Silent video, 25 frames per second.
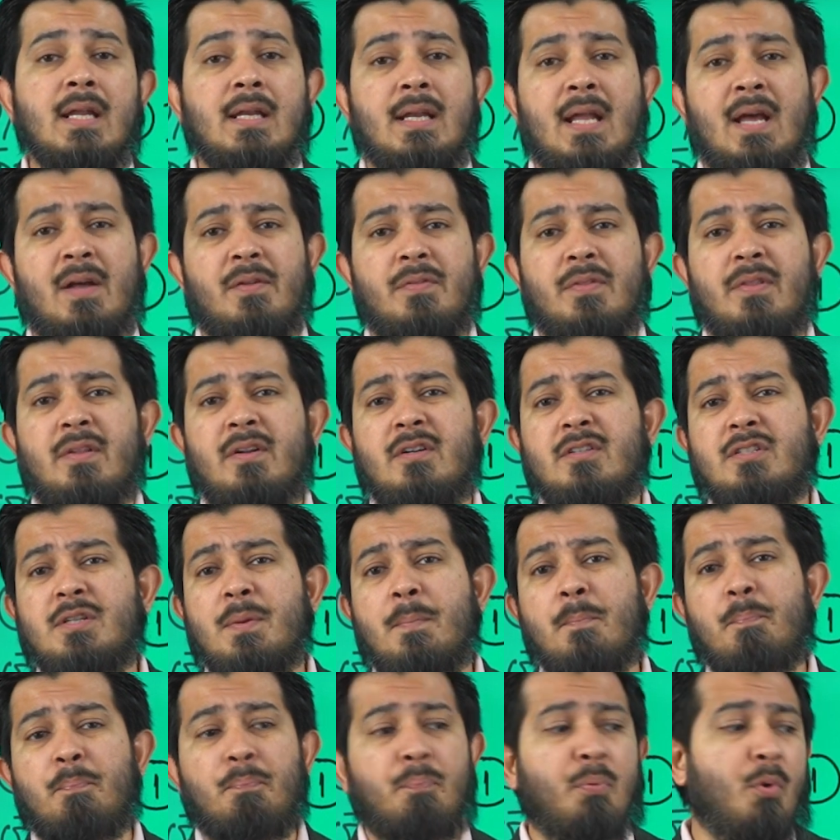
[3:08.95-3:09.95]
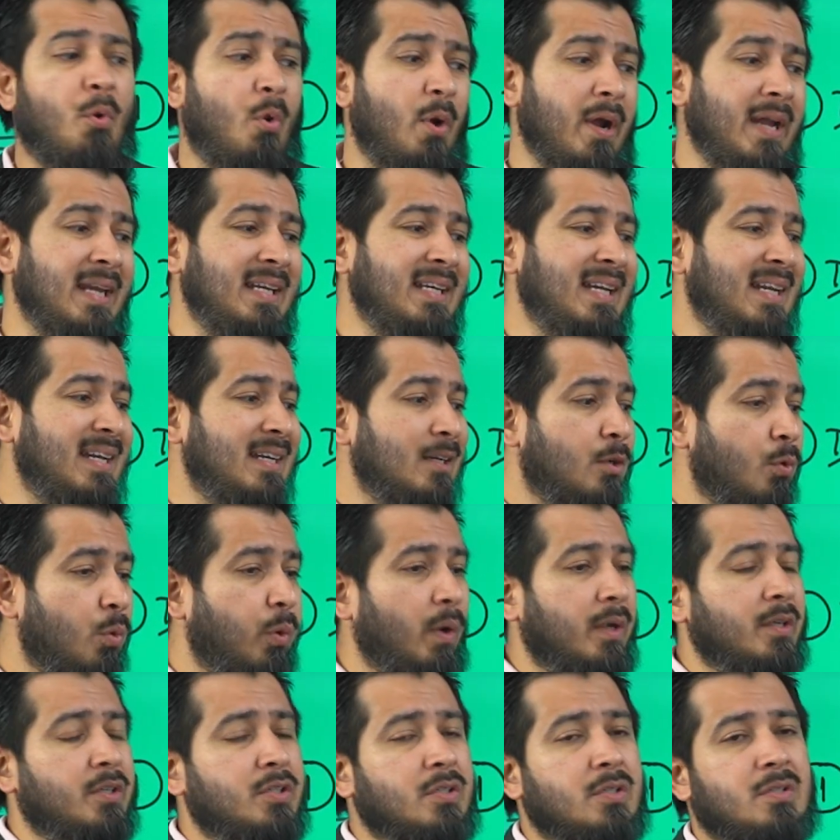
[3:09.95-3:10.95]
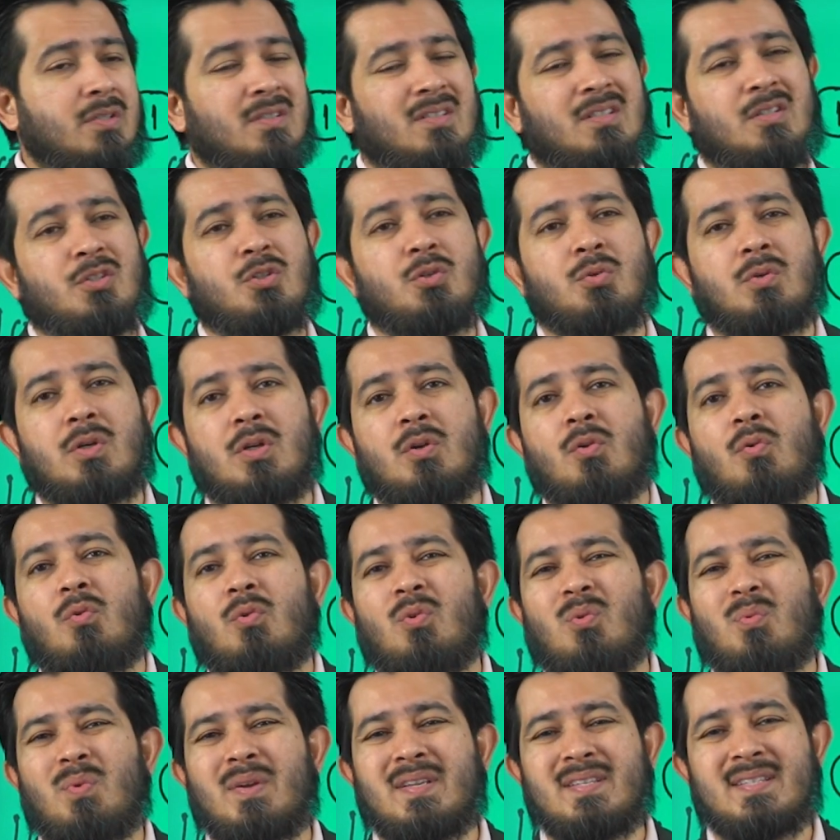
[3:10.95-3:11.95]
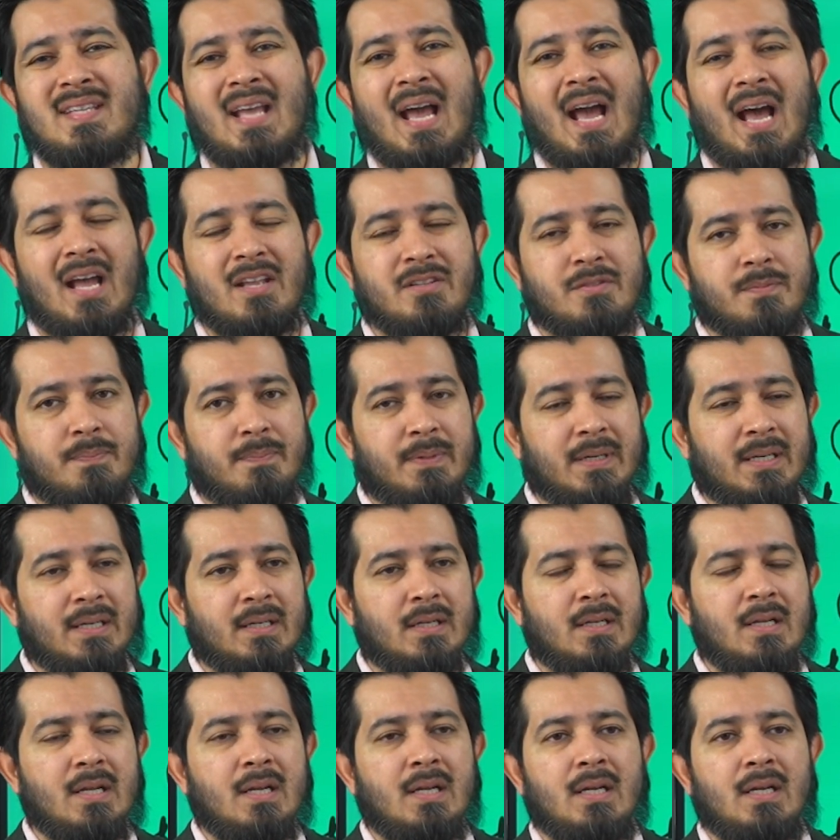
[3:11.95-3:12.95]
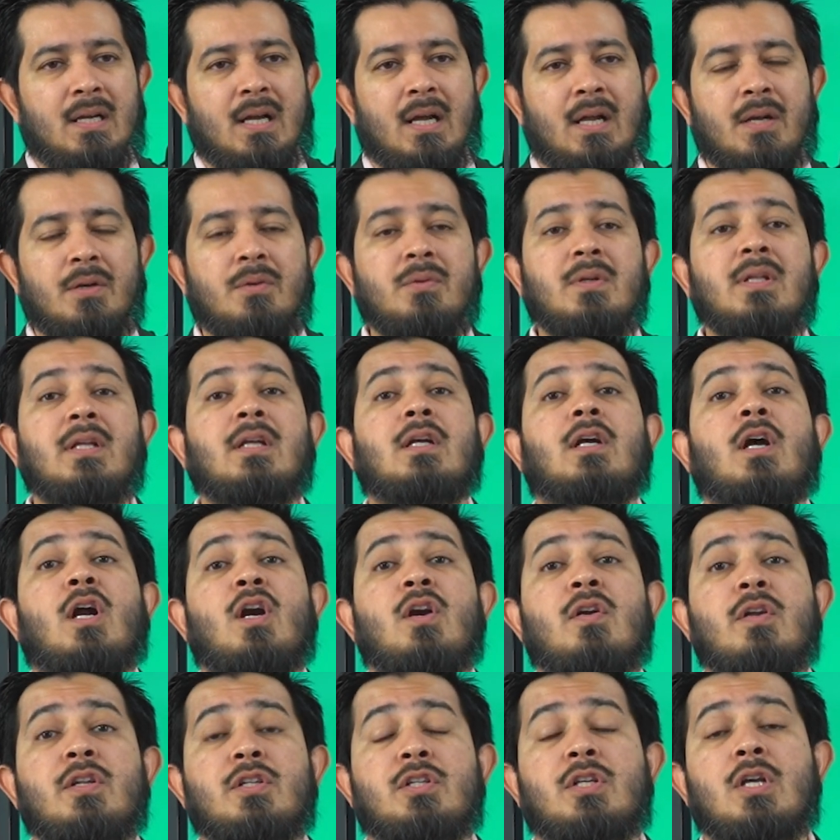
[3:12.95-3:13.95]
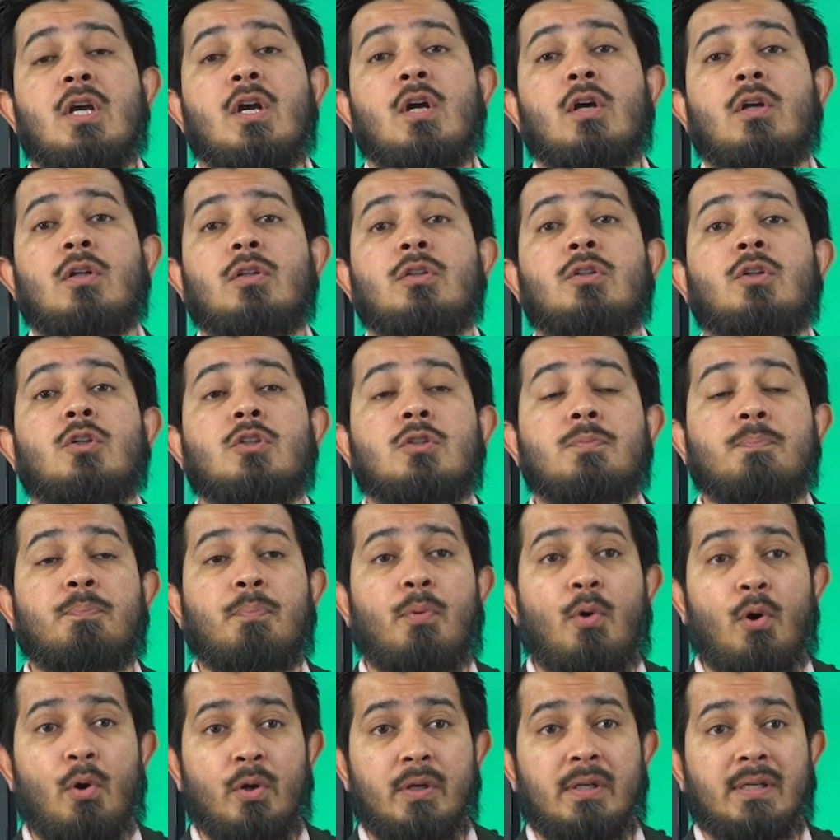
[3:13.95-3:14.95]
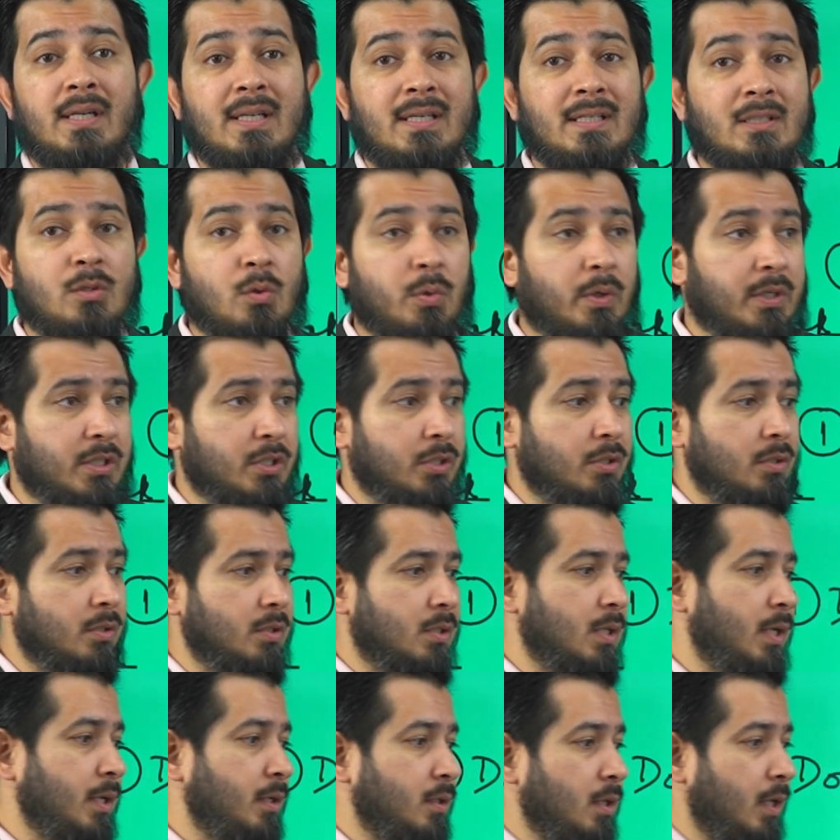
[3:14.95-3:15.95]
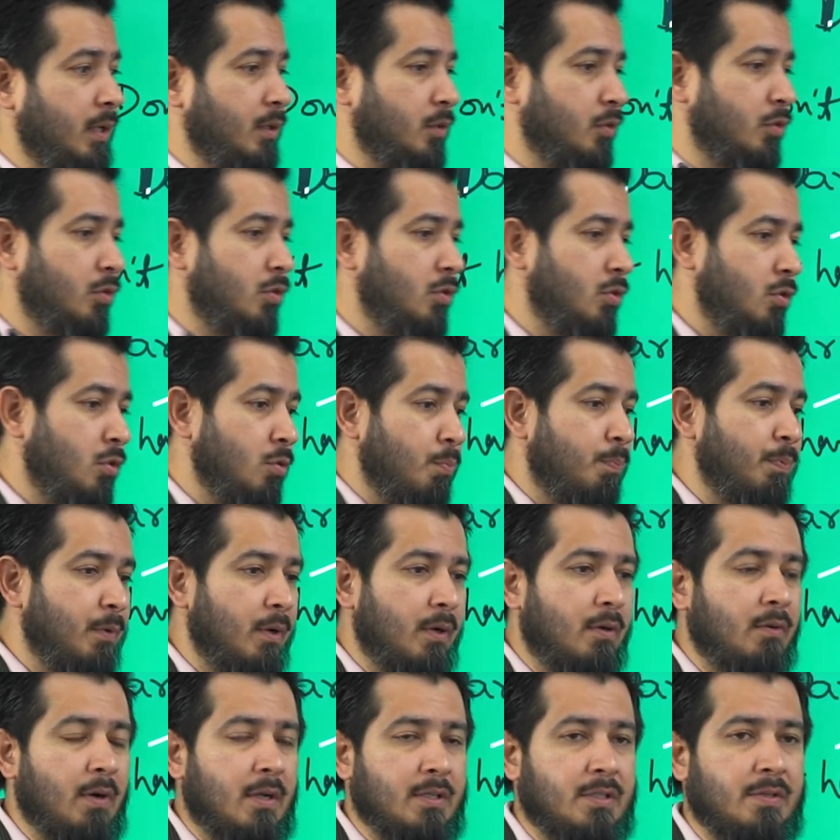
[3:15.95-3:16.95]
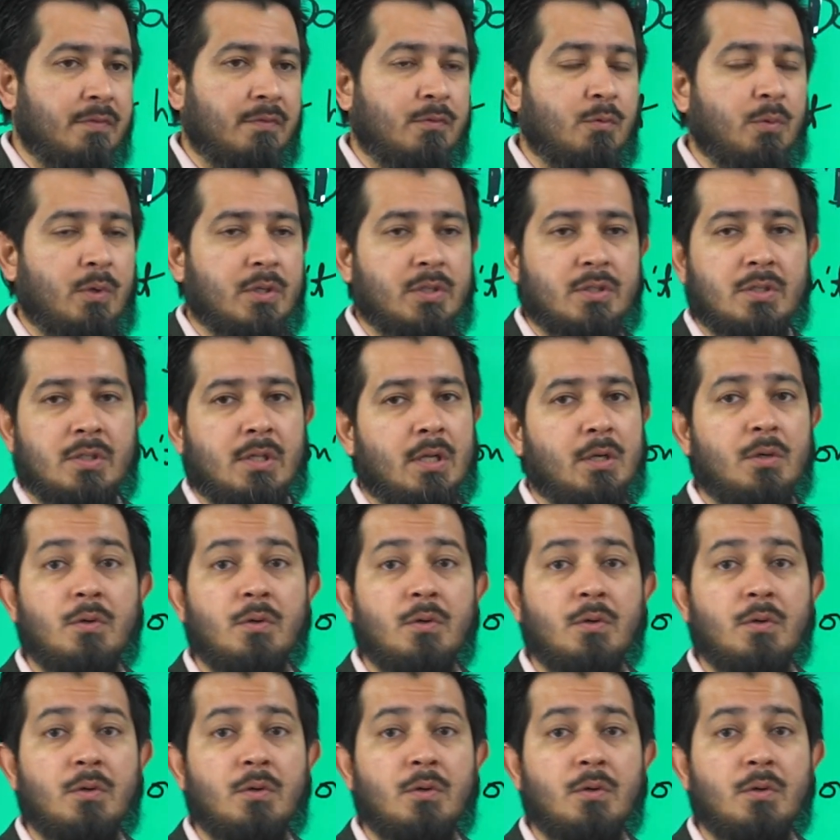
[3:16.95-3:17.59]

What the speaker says: Now, there's some poignant questions that you can always ask, but I don't encourage those poignant questions, like super aggressive questions.